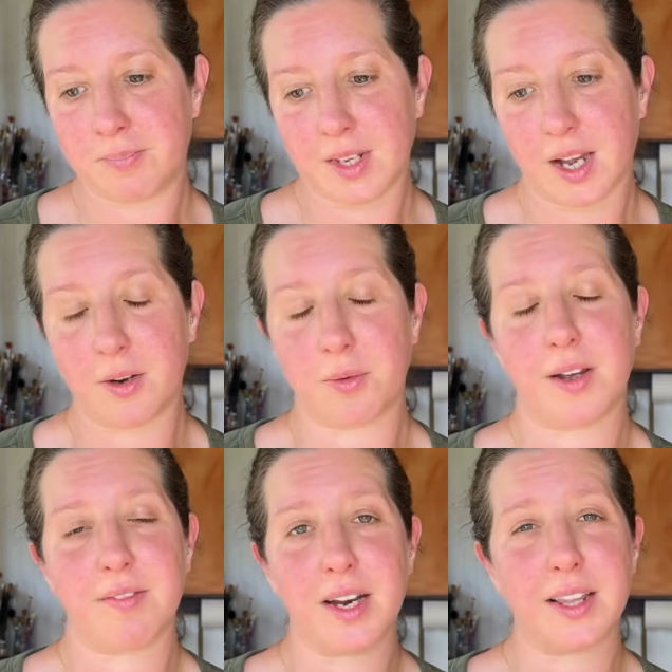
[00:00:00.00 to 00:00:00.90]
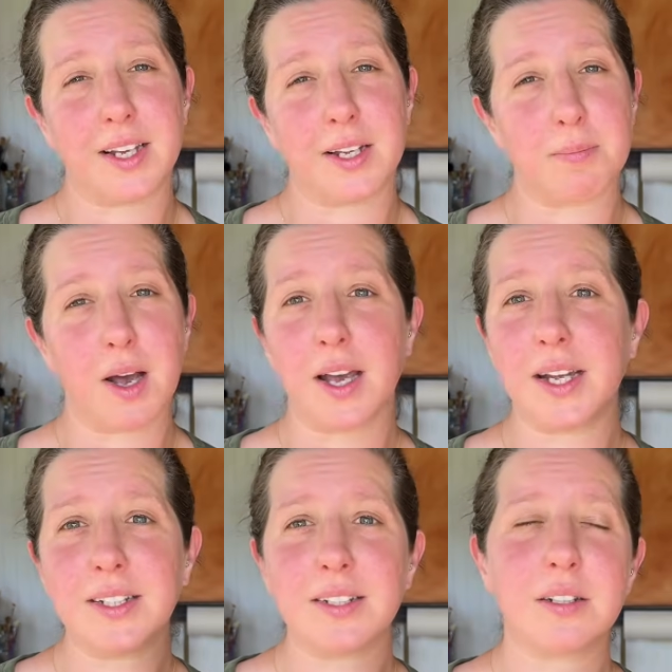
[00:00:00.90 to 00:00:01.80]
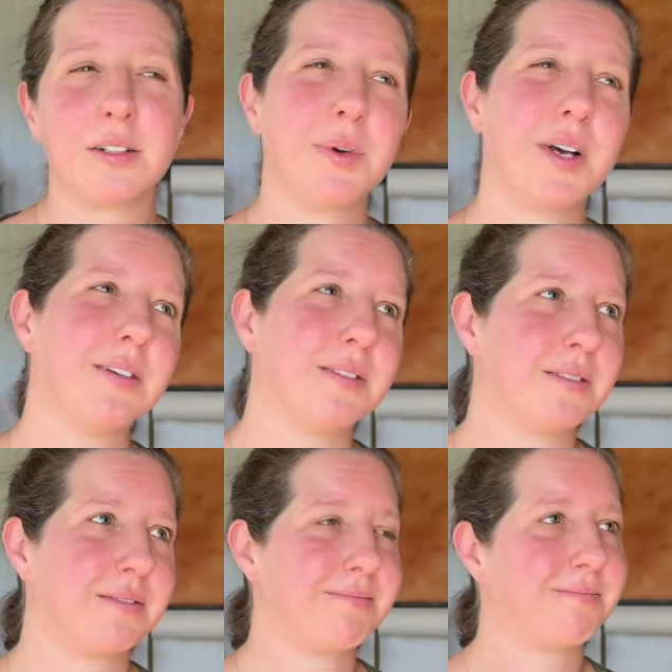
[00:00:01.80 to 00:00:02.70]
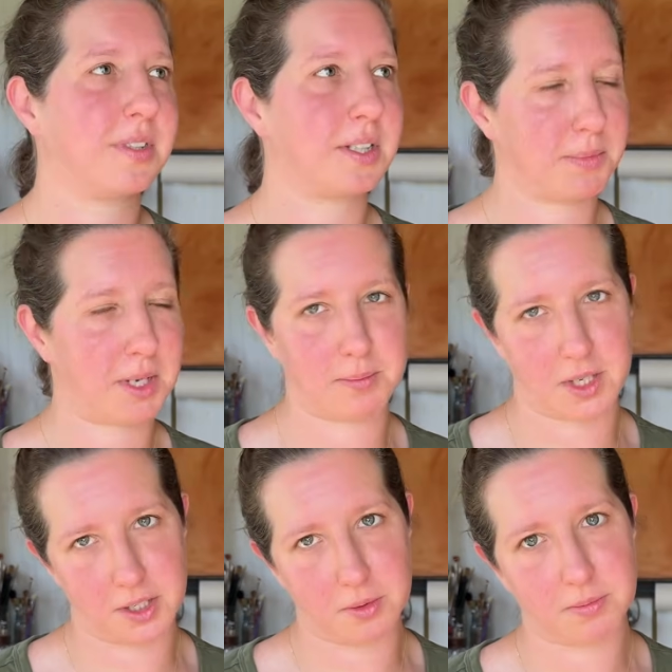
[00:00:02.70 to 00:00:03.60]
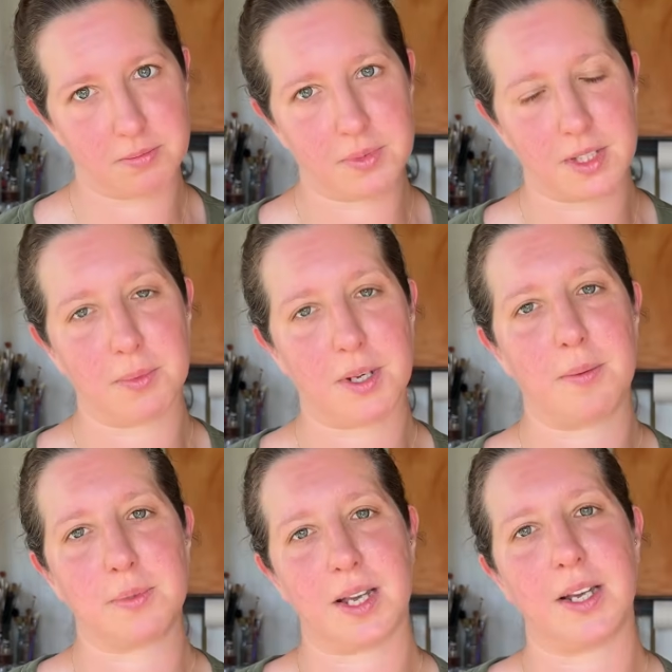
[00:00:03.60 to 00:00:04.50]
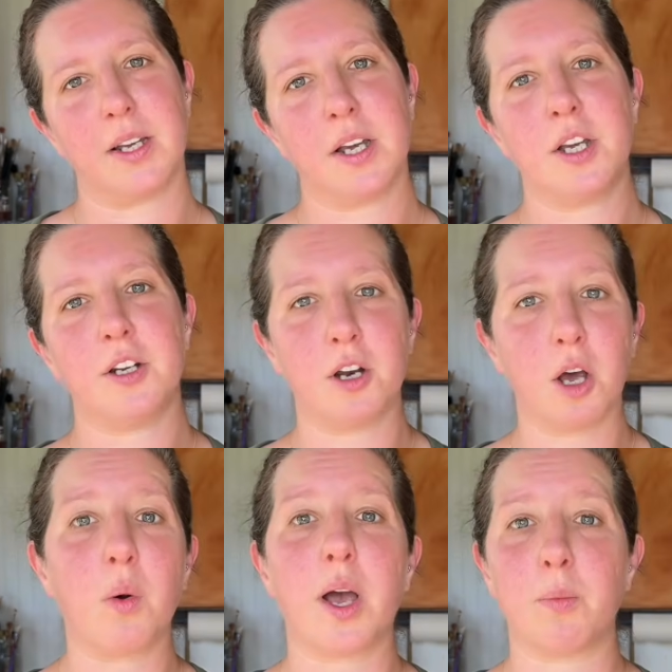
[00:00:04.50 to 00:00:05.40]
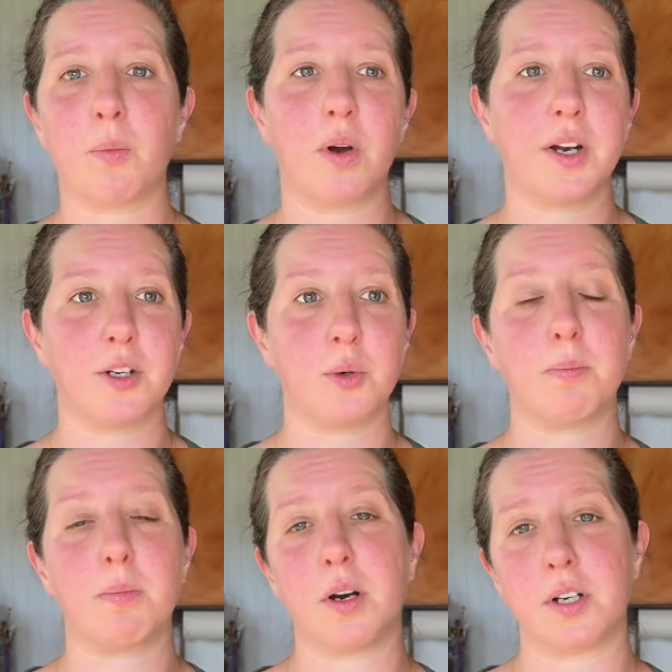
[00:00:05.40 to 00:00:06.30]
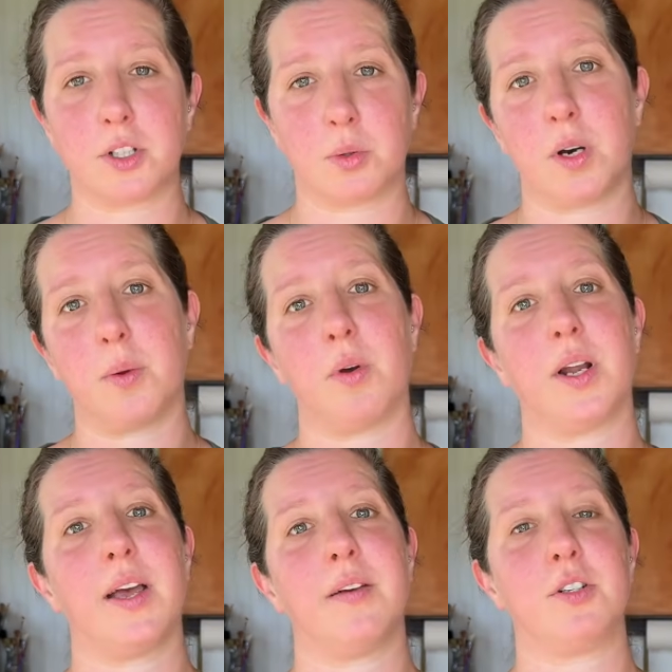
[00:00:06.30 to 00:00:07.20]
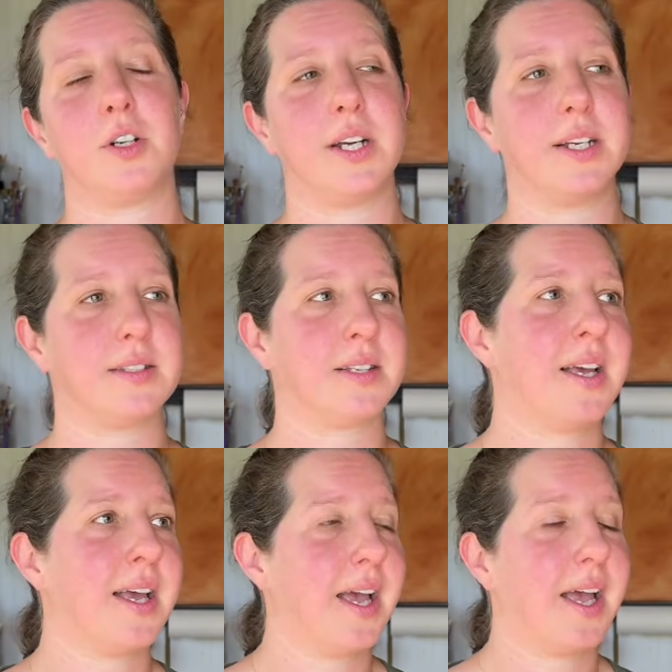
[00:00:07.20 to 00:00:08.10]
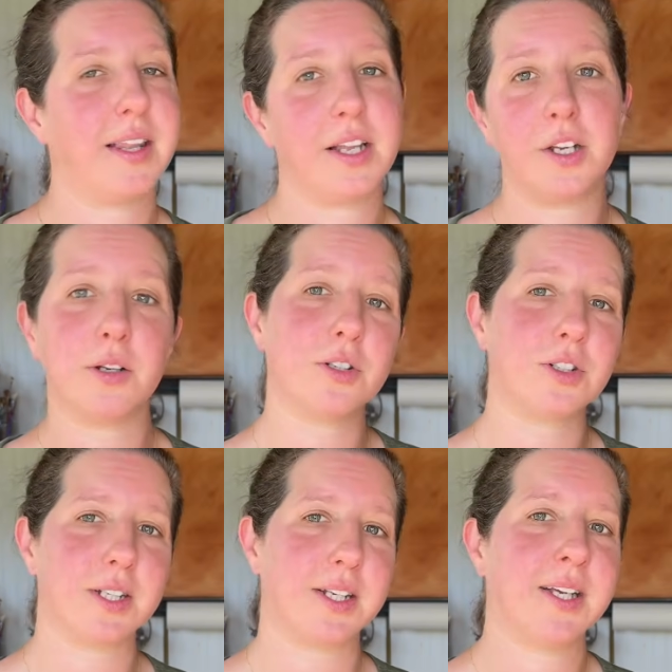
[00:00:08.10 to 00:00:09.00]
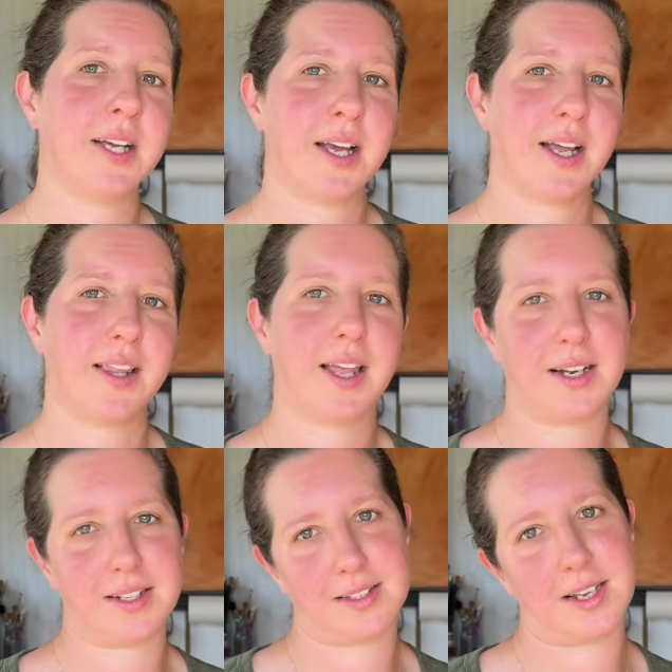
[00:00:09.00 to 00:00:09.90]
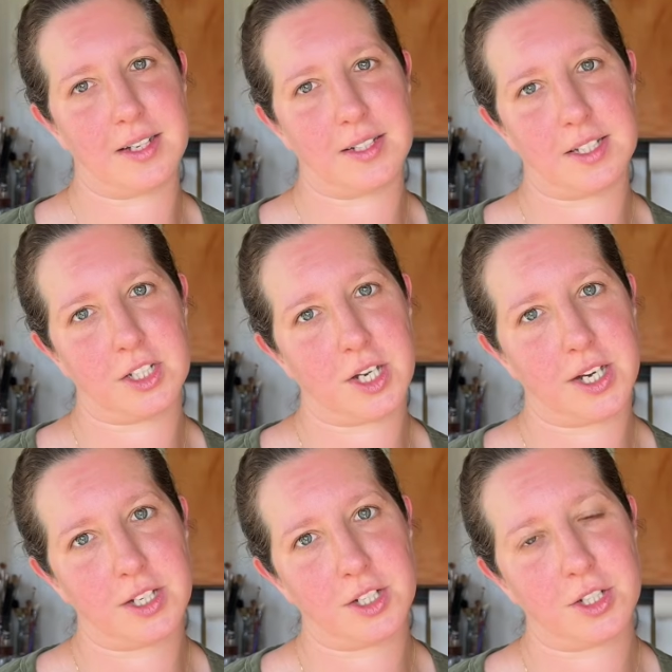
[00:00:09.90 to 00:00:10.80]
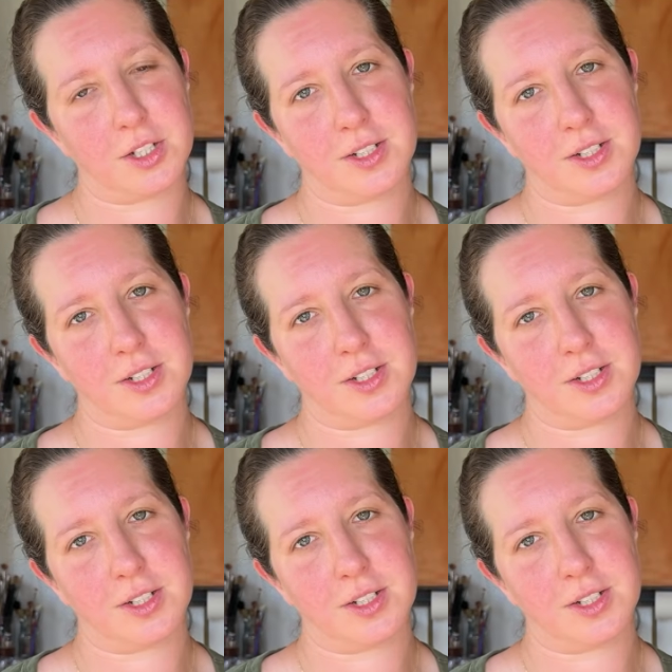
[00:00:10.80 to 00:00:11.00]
I don't have anything in mind. Well, sometimes I do. Sometimes I know I want to do a marsh or I want to have trees, and then usually that decides to change